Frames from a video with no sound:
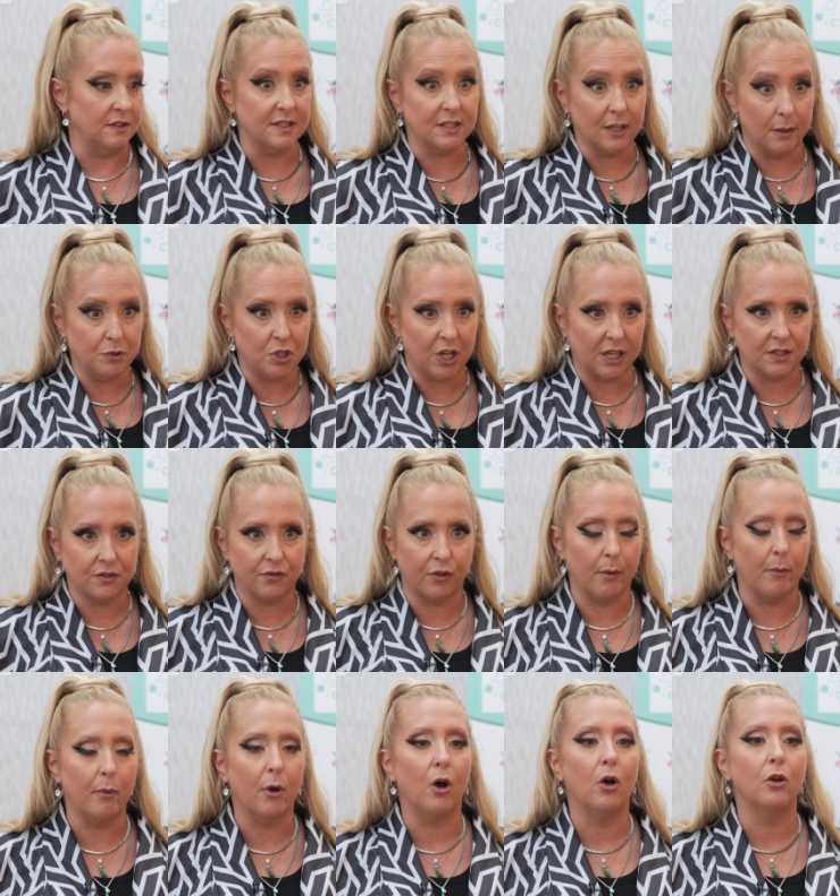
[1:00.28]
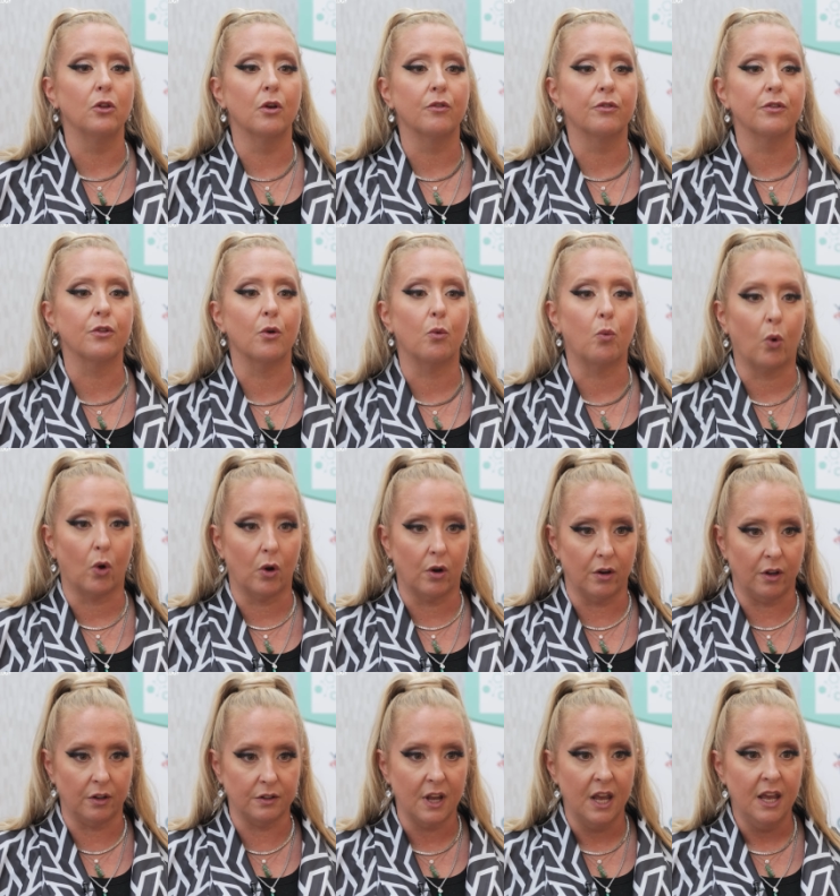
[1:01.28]
and subjects from all over the
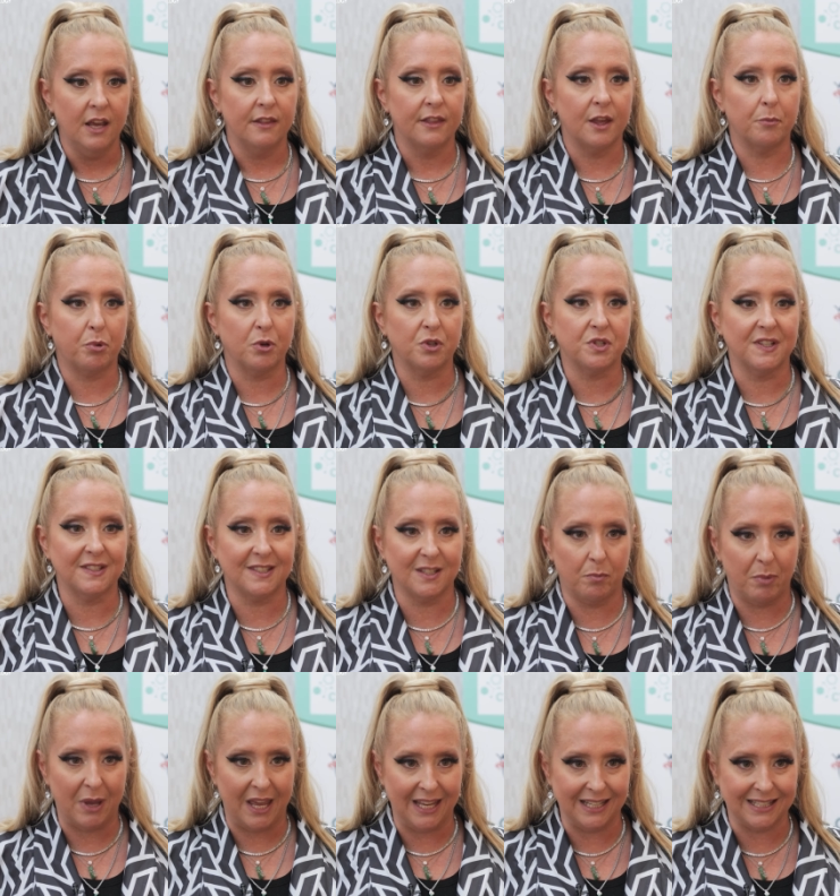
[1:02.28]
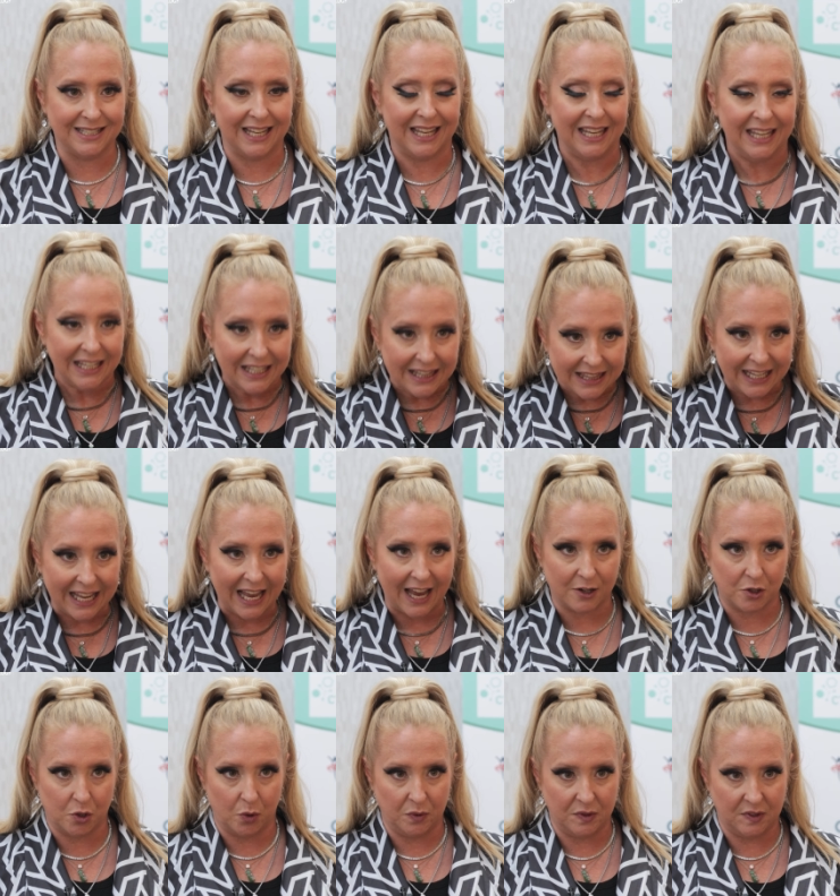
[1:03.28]
world that participate in the
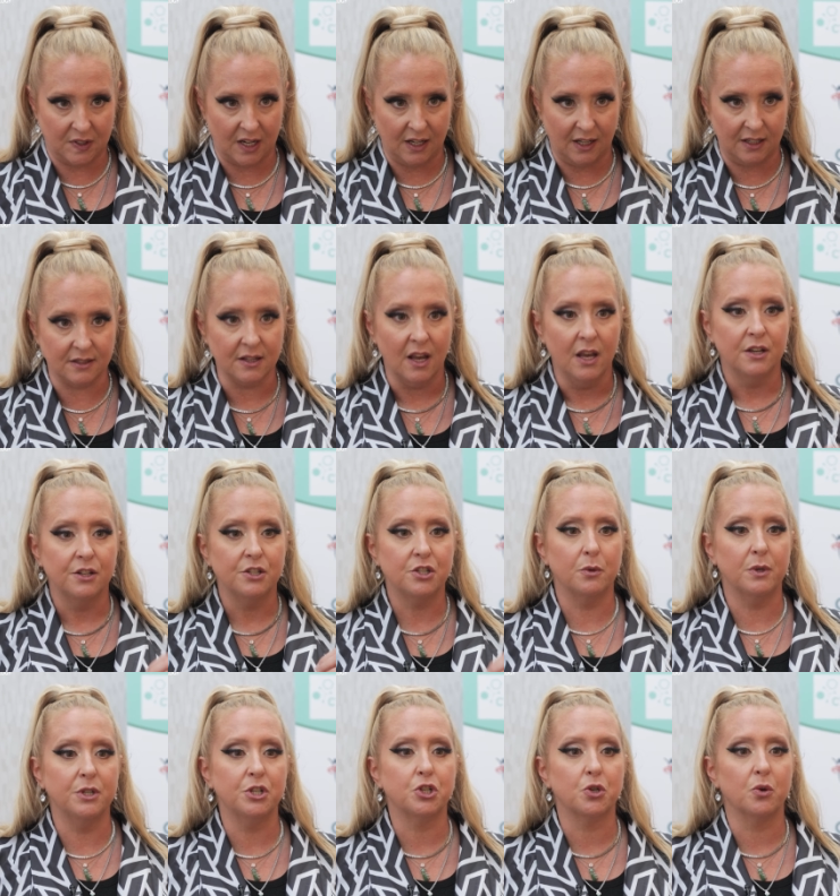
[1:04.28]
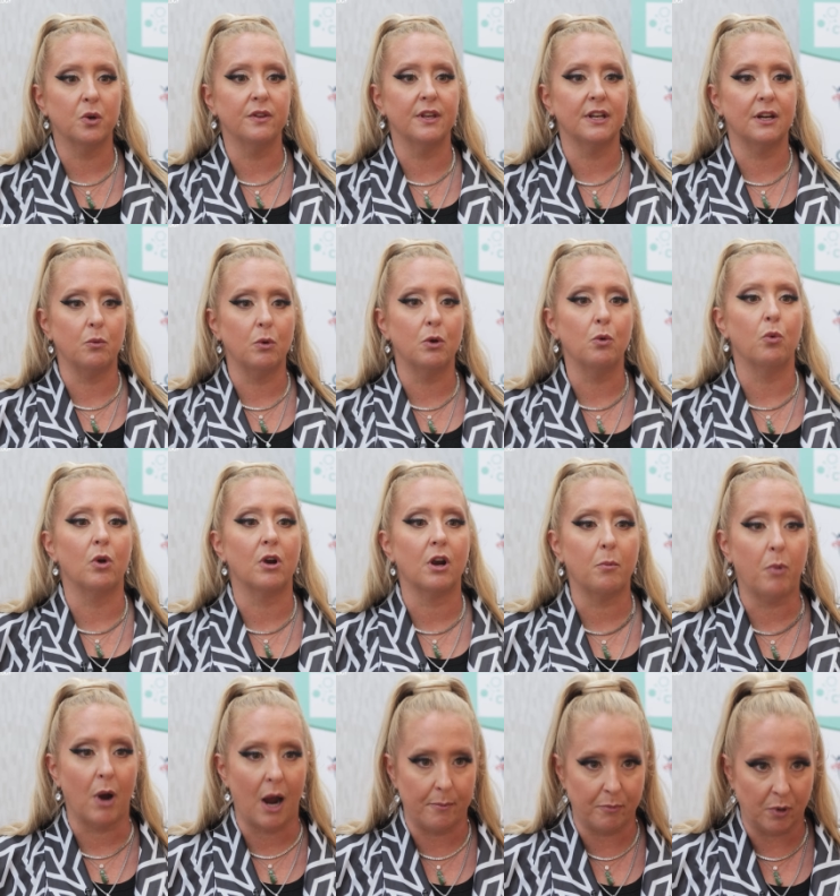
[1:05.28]
actual studies to ensure that it will
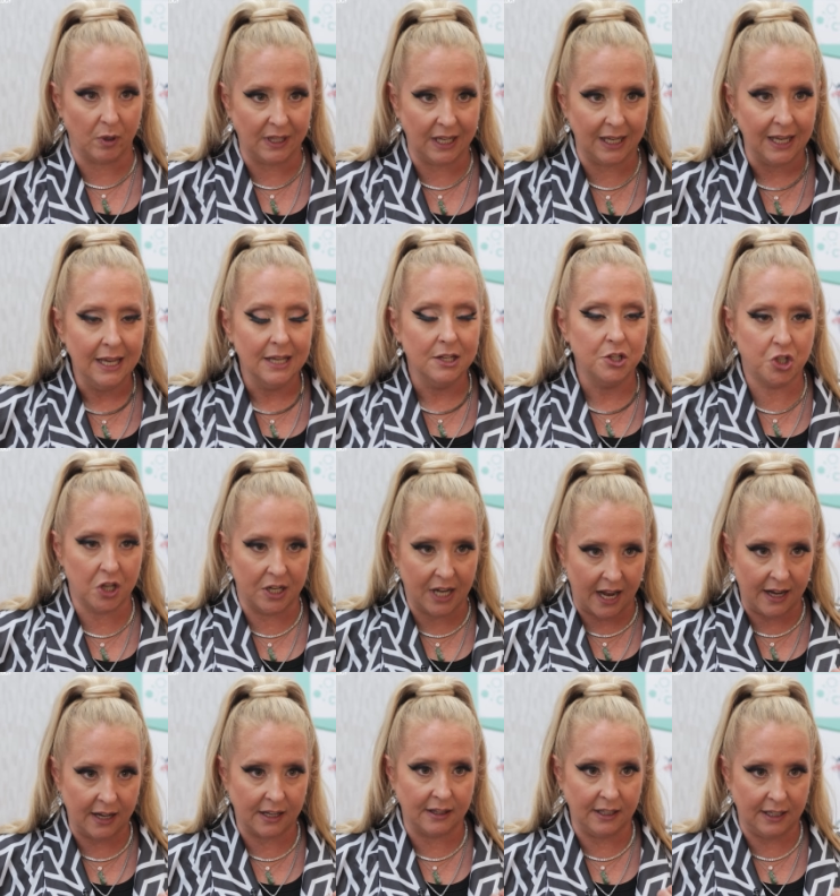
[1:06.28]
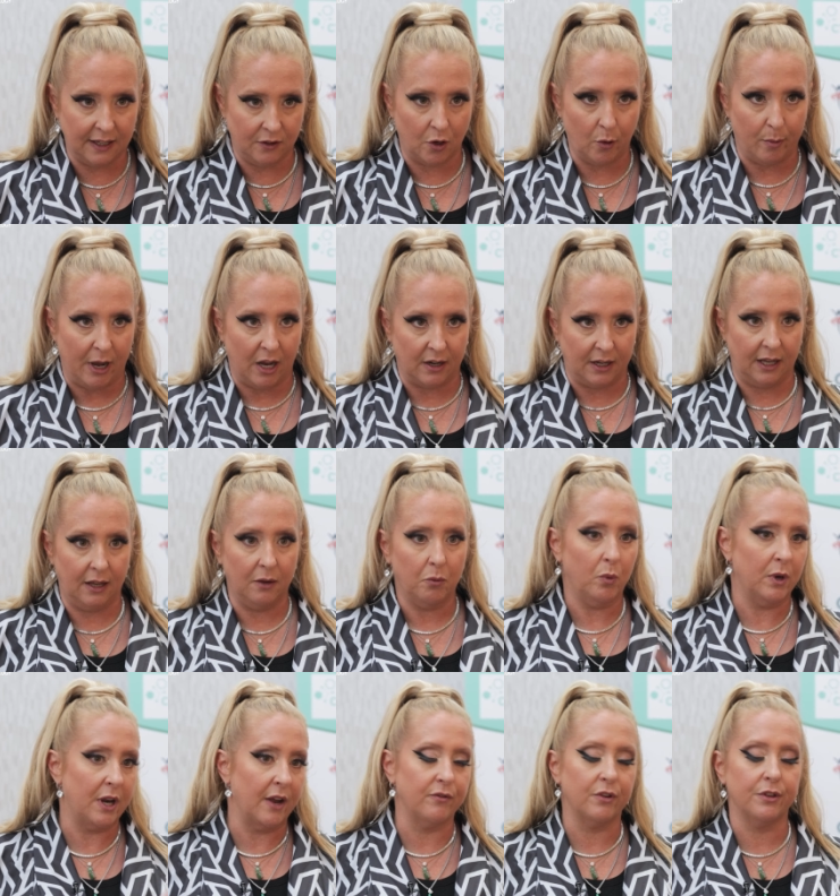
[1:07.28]
work properly genetically in their body,
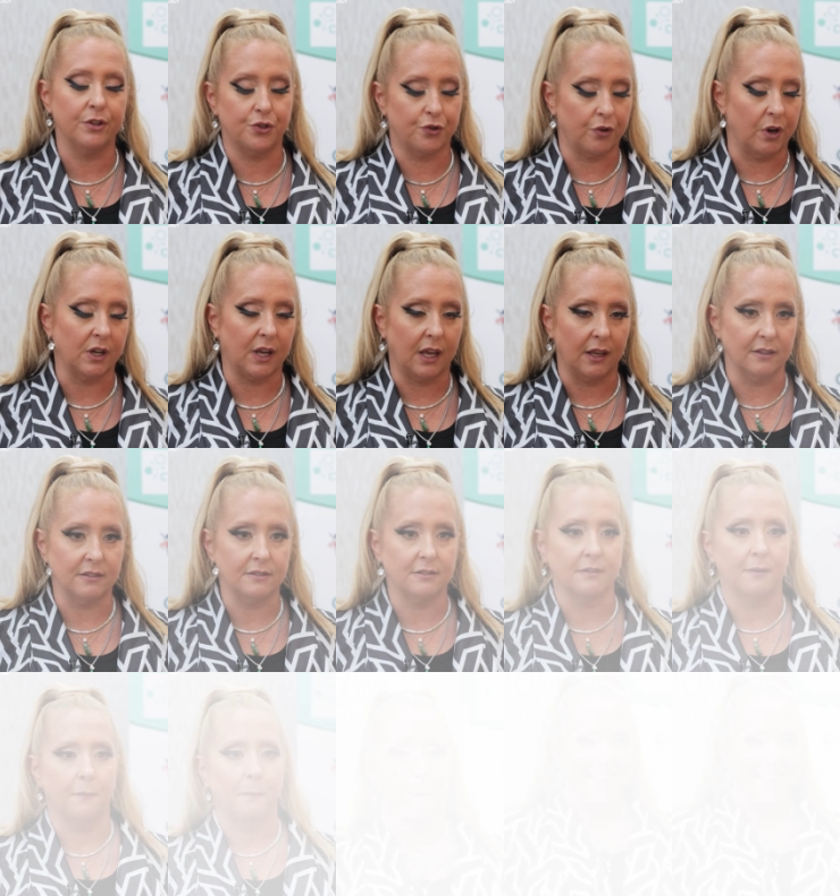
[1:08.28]
whatever the drug is.